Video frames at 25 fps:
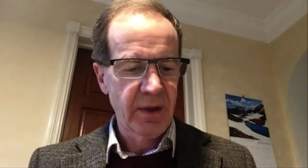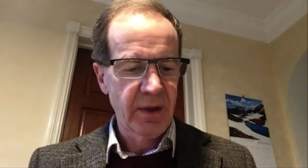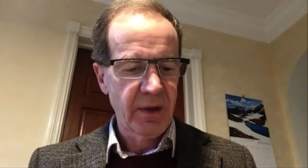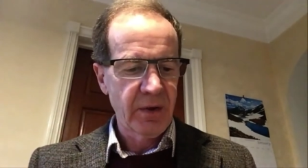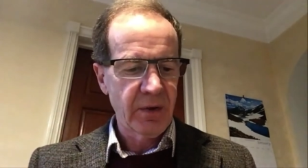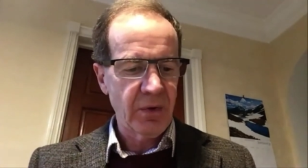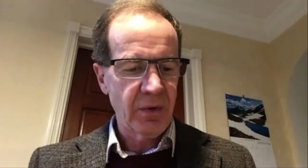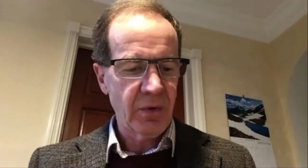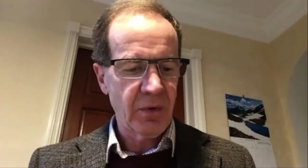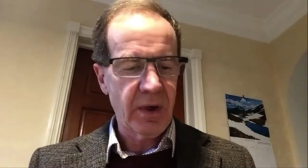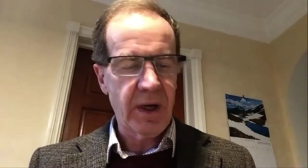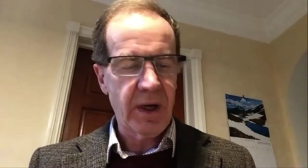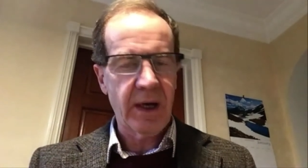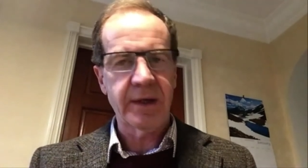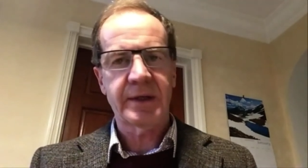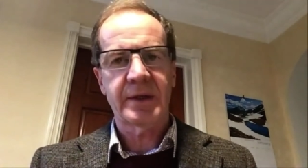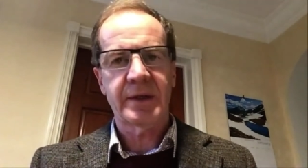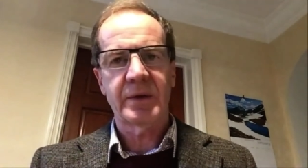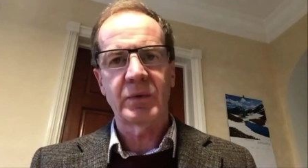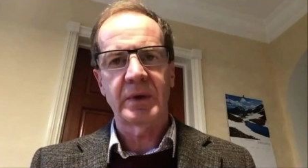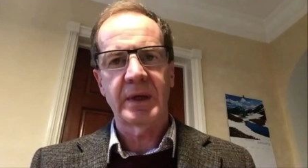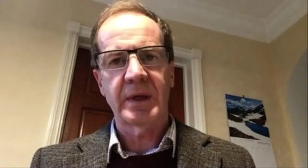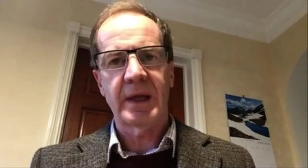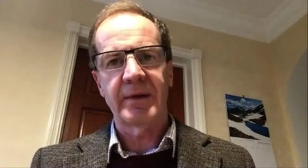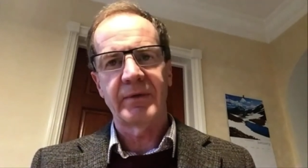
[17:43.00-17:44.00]
or
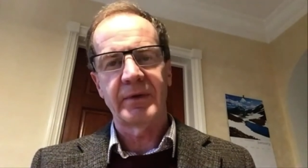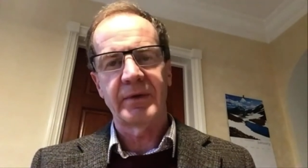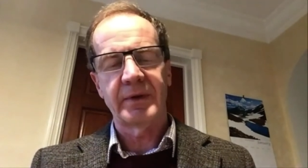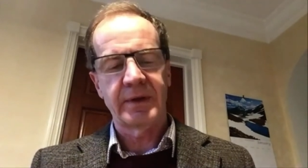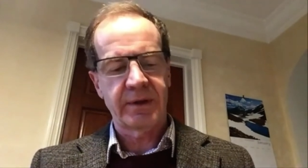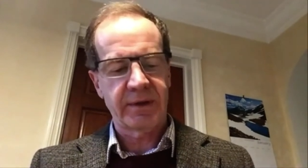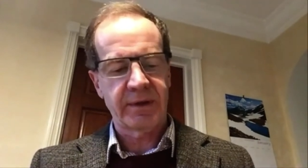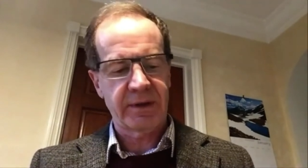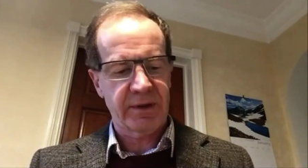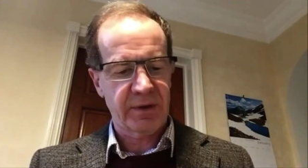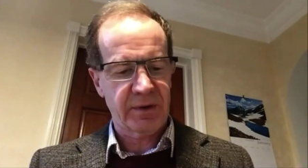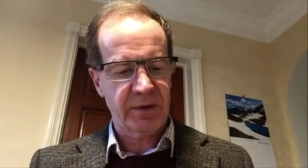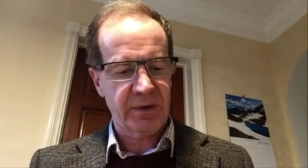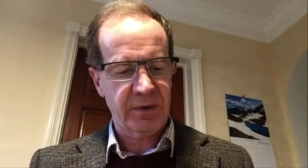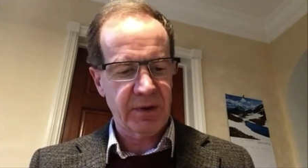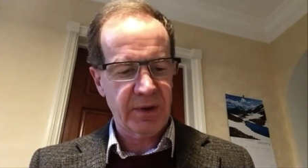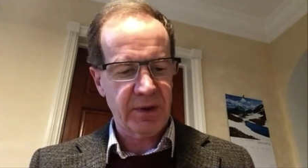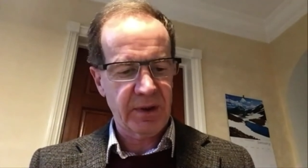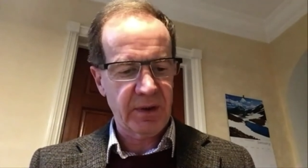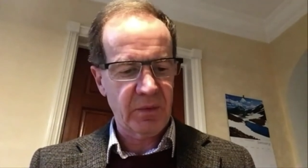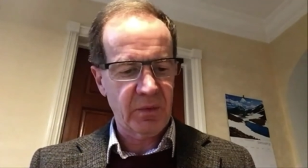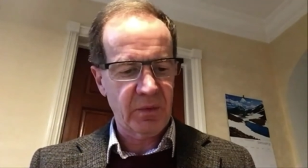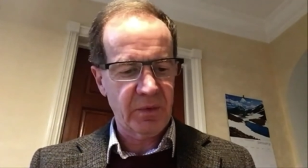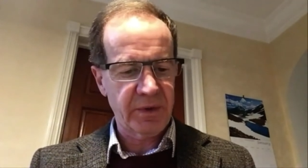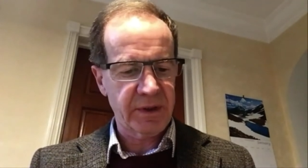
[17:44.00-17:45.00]
actual evidence
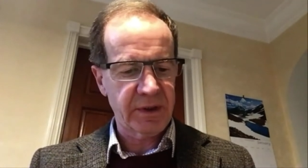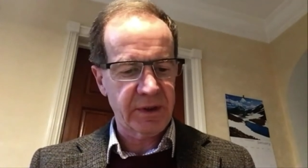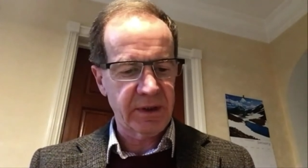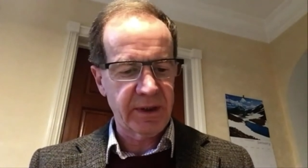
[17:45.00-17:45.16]
uh, which